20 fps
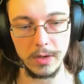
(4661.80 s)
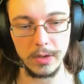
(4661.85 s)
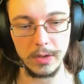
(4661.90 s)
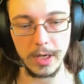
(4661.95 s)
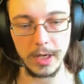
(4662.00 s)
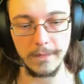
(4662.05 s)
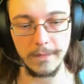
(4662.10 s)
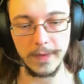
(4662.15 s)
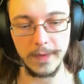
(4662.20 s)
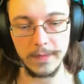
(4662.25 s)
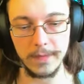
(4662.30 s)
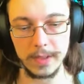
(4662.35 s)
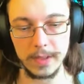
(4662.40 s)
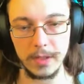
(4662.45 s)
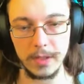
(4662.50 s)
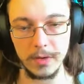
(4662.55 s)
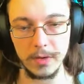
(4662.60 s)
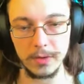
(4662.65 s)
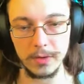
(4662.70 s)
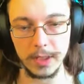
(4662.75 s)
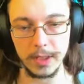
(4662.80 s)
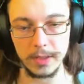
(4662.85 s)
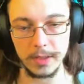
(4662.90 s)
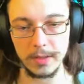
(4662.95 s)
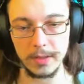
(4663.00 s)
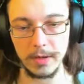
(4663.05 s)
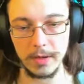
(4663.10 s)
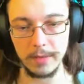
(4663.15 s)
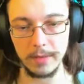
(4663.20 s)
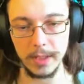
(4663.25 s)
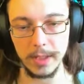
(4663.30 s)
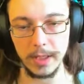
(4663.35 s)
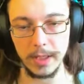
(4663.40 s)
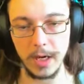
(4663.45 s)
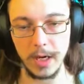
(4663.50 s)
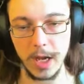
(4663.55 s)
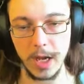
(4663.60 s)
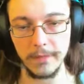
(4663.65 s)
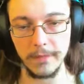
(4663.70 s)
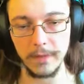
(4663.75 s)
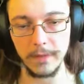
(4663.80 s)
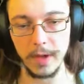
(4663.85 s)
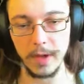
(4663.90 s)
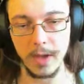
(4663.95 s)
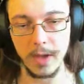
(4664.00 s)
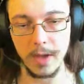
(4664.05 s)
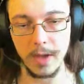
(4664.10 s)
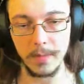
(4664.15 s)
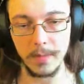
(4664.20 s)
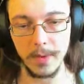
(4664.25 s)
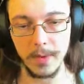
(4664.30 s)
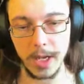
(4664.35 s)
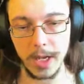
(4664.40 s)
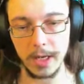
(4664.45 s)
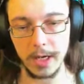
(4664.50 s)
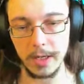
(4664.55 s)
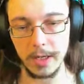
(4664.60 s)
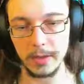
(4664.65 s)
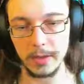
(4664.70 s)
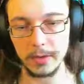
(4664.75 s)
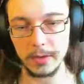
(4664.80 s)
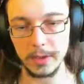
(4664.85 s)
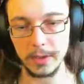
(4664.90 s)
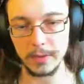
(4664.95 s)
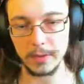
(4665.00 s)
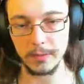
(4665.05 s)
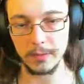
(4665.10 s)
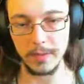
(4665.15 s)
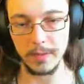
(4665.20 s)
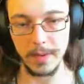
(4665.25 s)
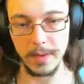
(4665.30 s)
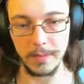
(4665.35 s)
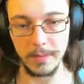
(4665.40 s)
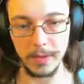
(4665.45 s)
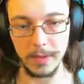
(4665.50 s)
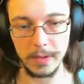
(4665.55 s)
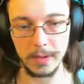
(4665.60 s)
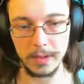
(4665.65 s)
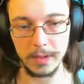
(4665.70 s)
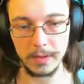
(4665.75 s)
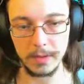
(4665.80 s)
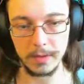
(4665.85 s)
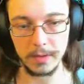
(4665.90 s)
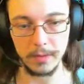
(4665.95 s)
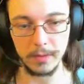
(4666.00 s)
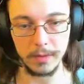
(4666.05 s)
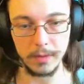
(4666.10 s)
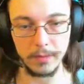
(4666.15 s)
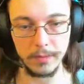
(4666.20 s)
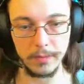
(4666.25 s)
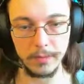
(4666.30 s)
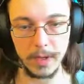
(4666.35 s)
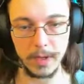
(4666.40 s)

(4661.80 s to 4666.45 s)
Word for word: only got 52, so that's not really enough. But I also just remembered, or